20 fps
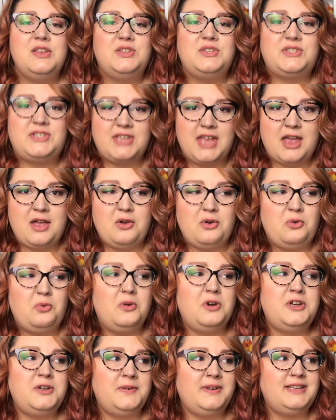So
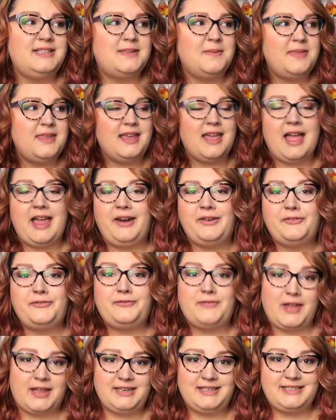we're doing something kind of
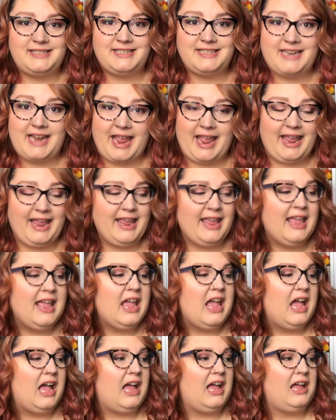fun today
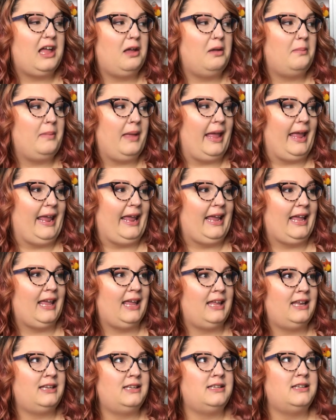um,
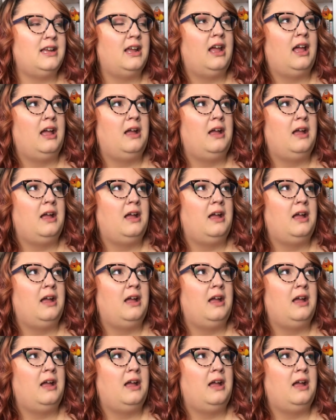and